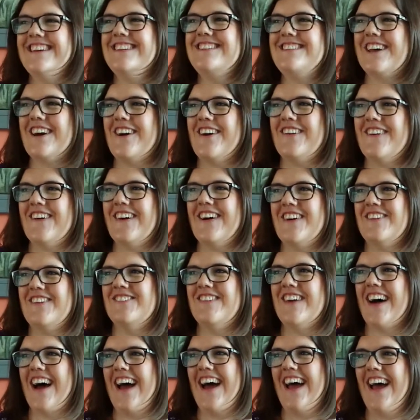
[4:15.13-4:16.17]
So
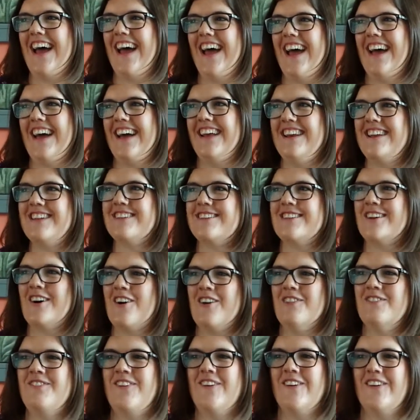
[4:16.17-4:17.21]
an
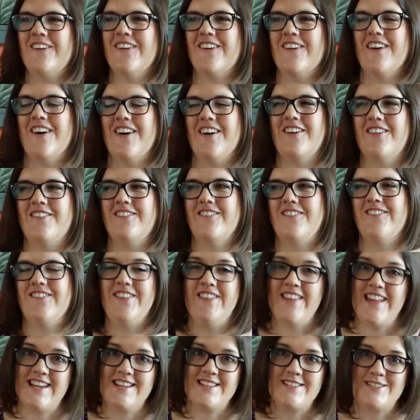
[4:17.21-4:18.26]
example of
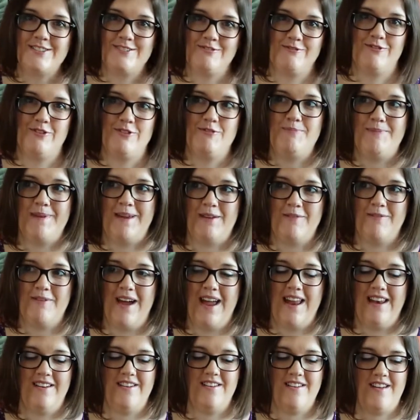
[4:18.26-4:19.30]
this would be
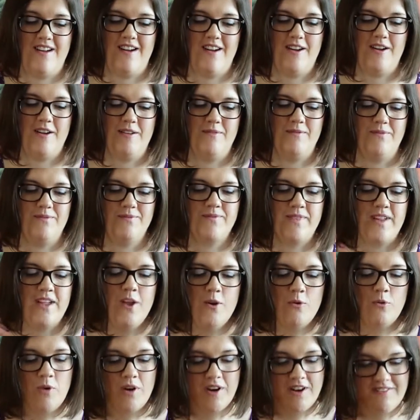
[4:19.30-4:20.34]
when
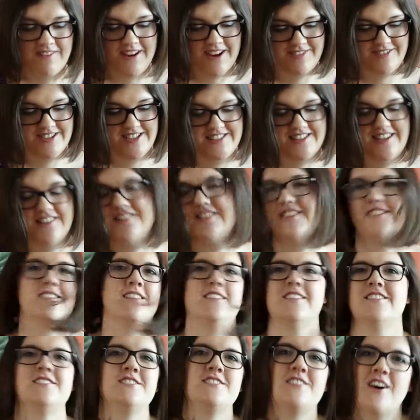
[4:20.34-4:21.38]
one of our researchers
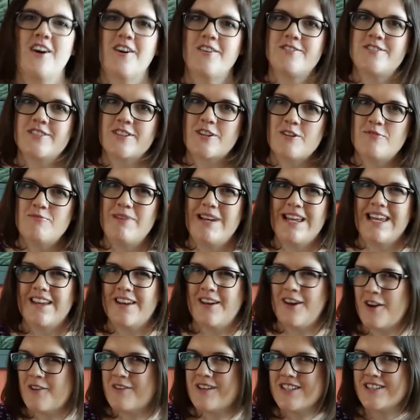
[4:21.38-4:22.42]
asked staff to complete a
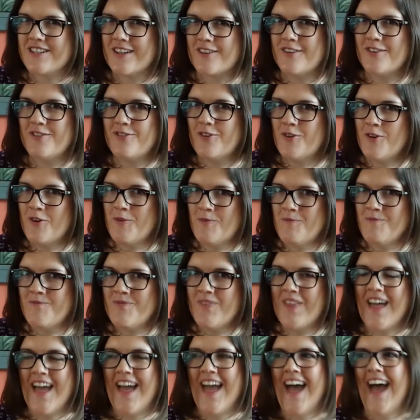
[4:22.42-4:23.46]
know each other form.
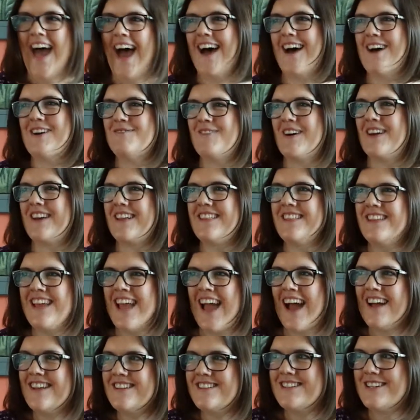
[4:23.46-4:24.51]
And I think
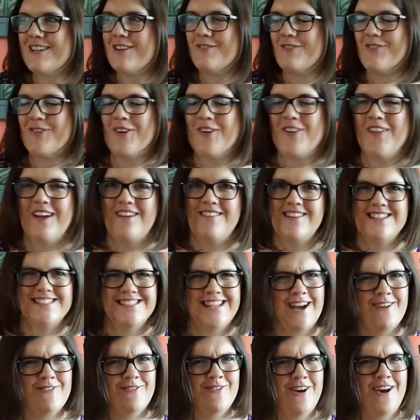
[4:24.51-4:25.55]
actually what their
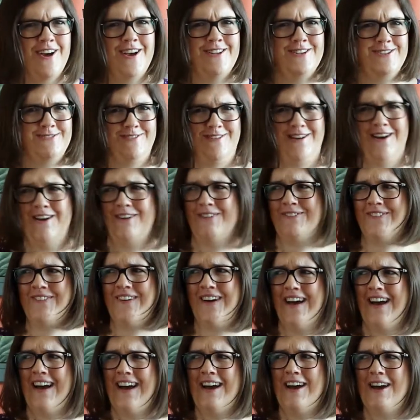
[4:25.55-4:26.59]
exact words
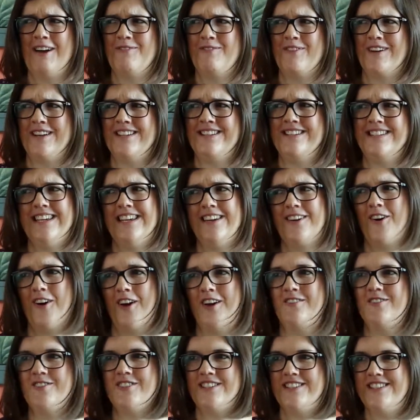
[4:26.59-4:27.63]
were when she kind
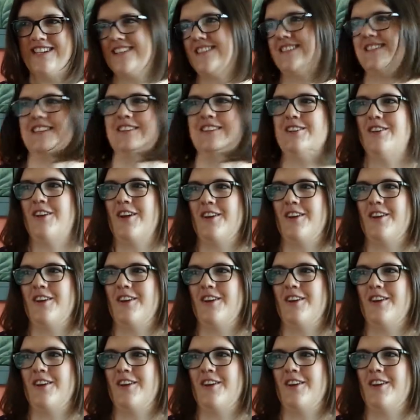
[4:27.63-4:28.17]
of suggested,